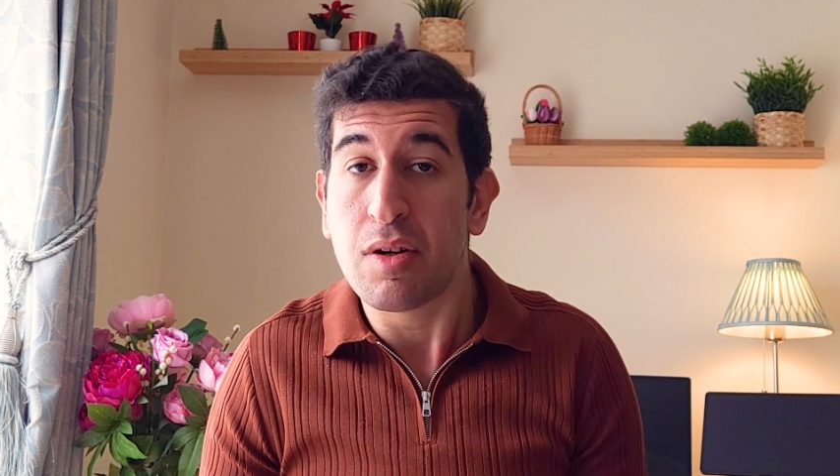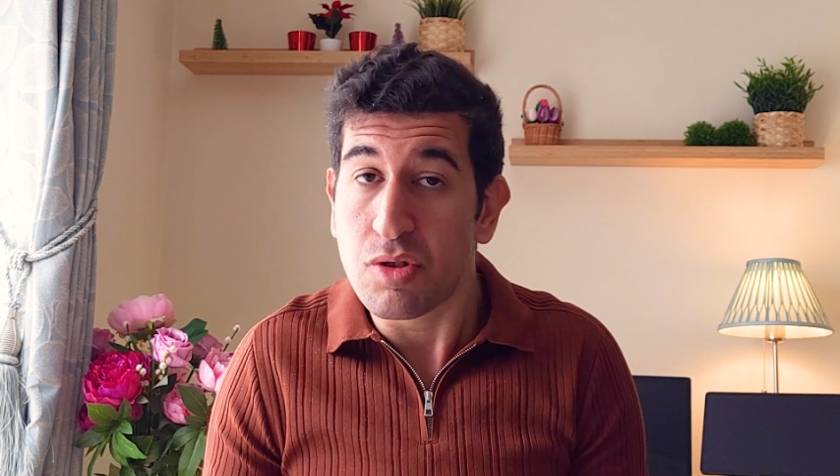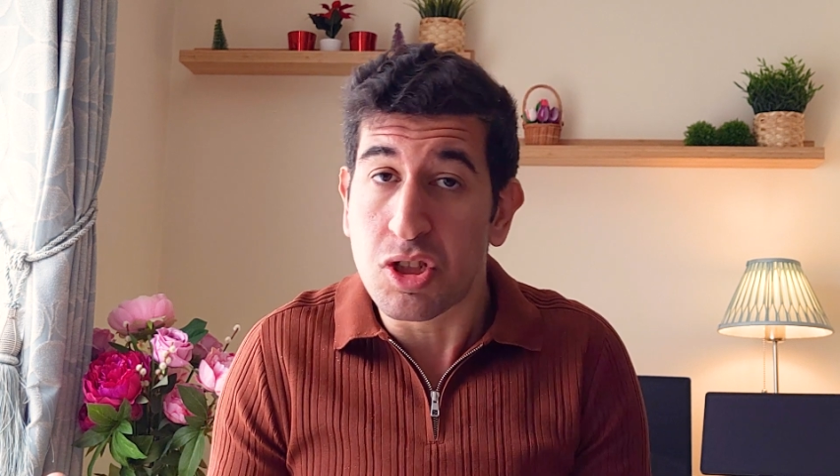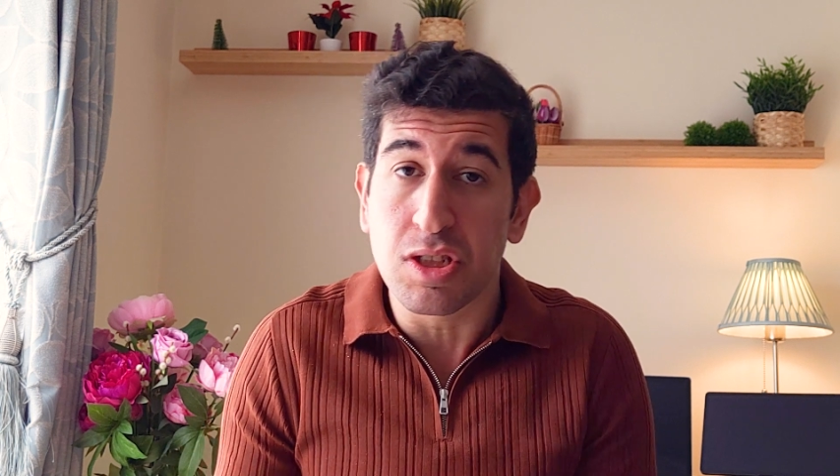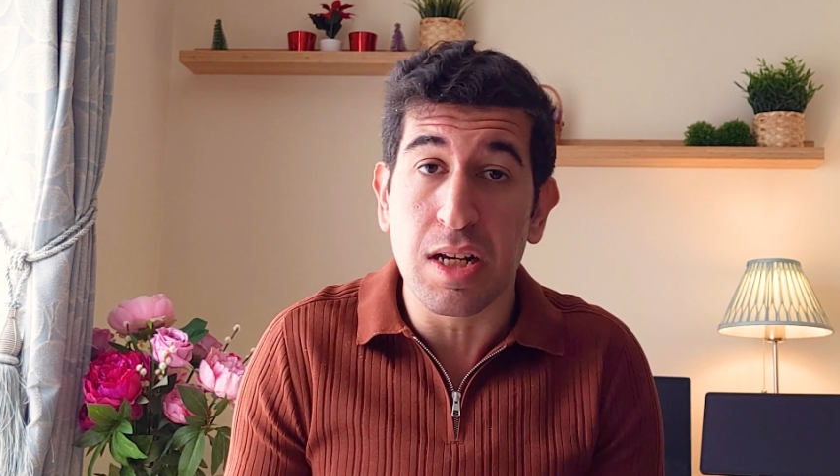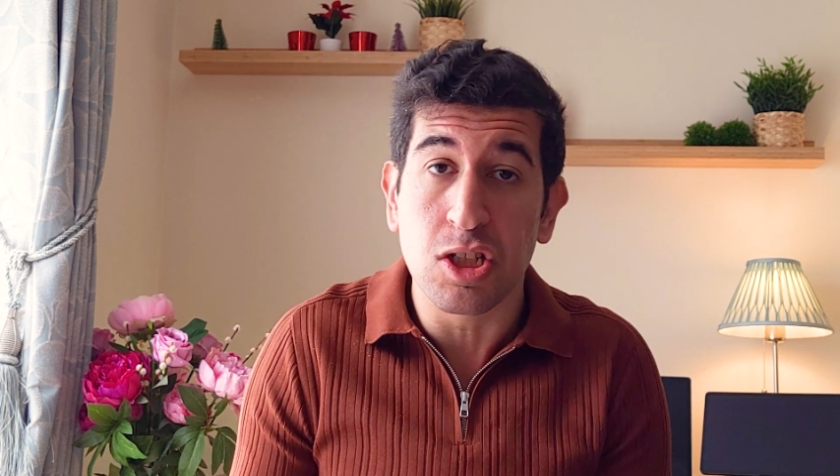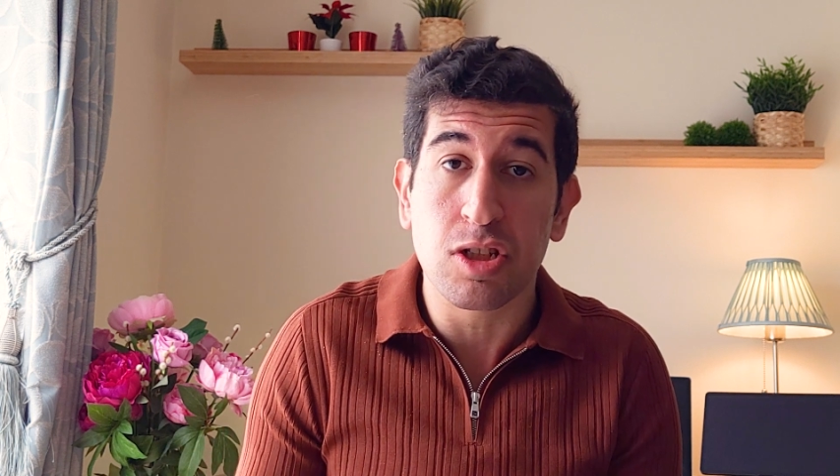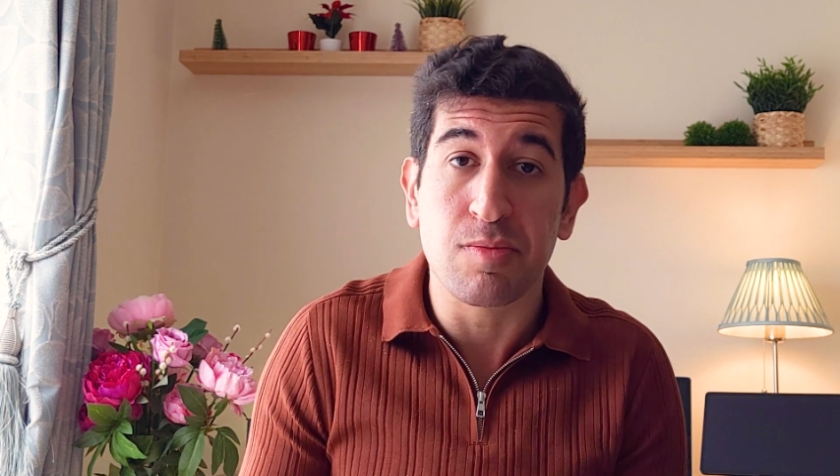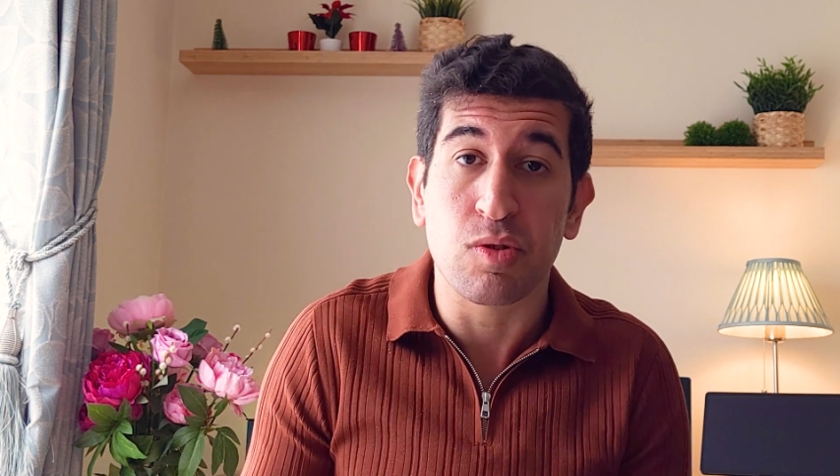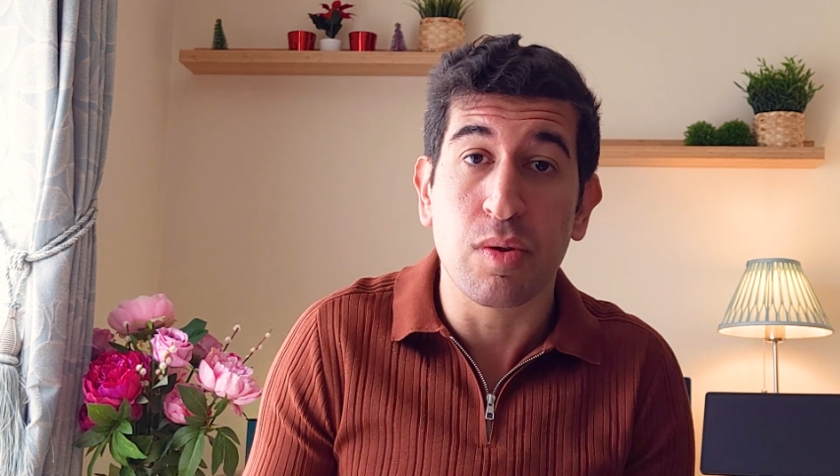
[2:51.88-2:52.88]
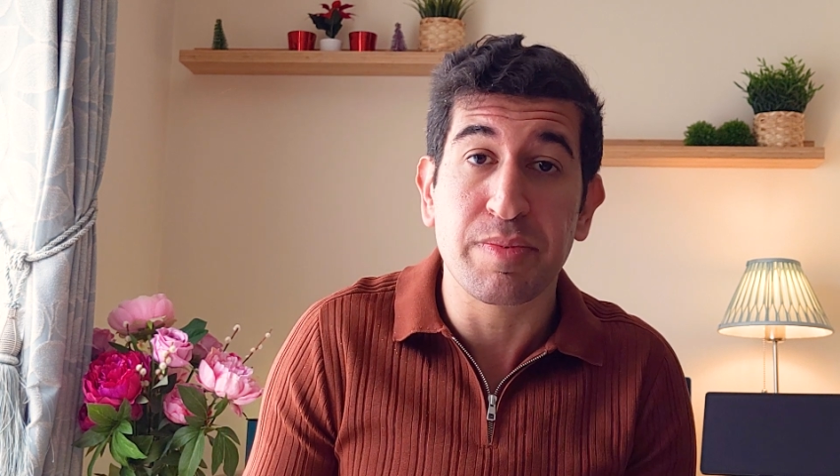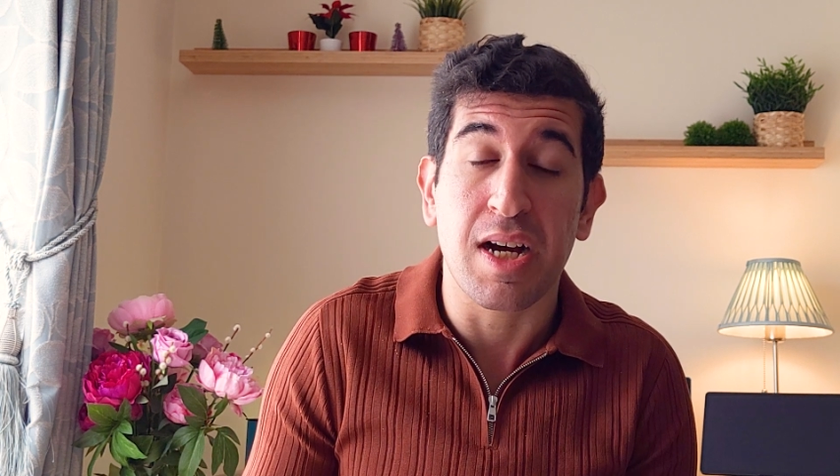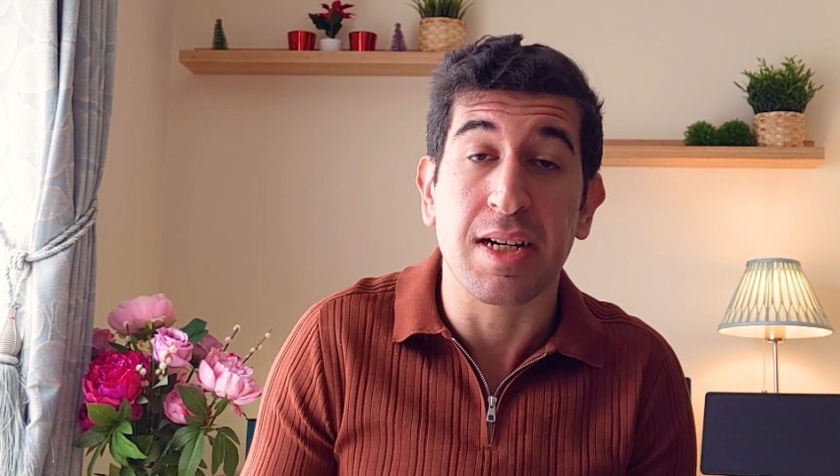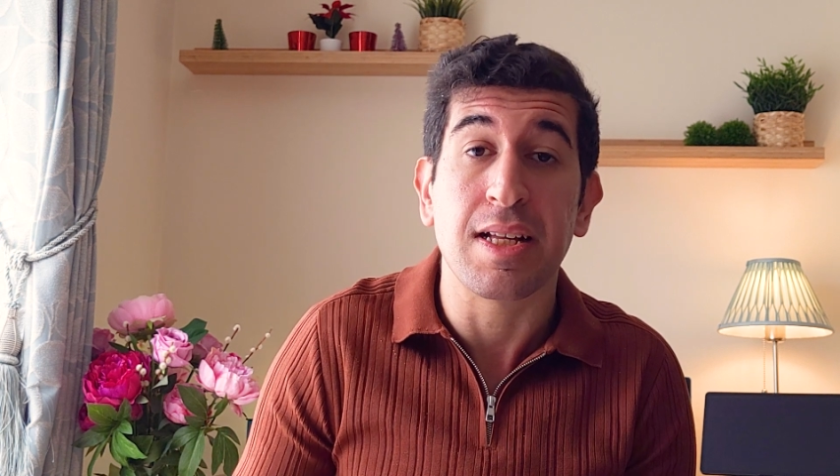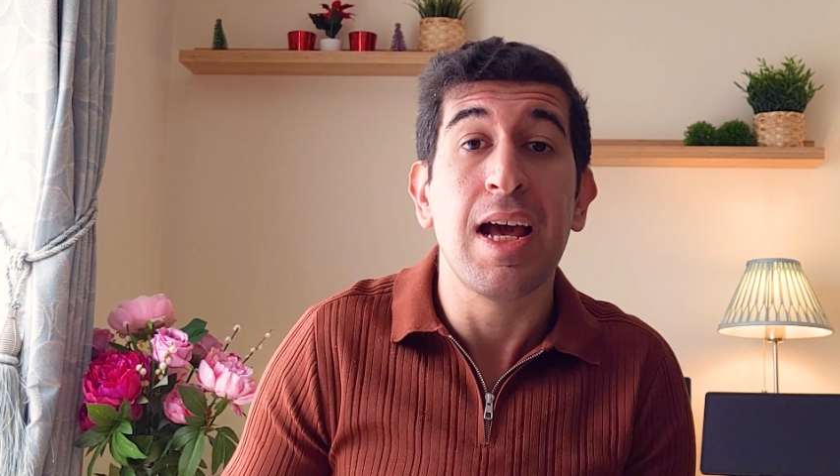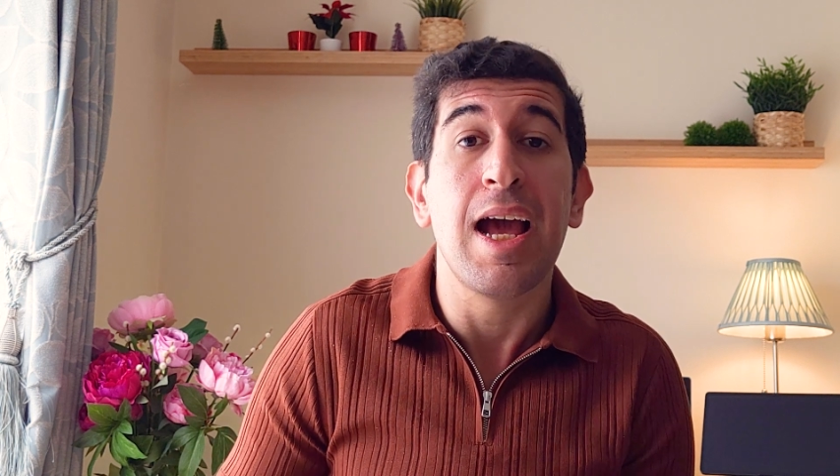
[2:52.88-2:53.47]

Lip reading: which is a legitimate website,